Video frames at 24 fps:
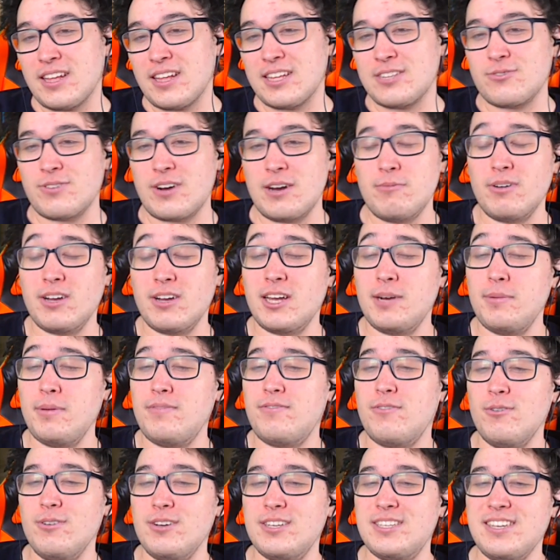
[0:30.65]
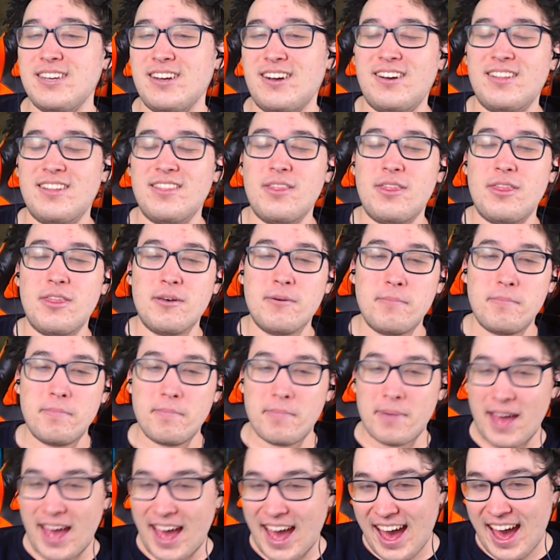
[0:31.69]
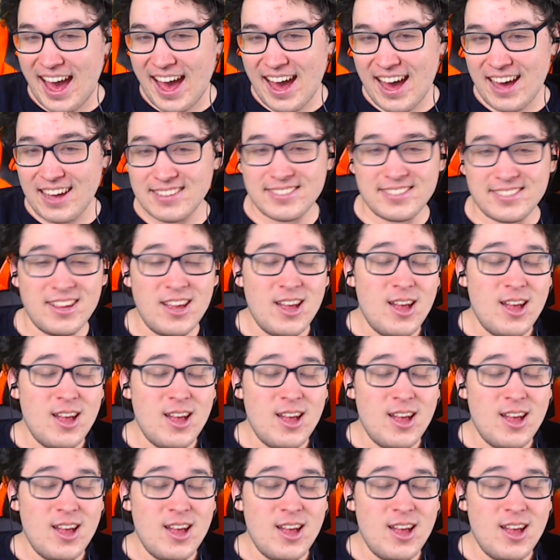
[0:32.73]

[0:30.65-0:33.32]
That's right, we're going to be focusing on the pass.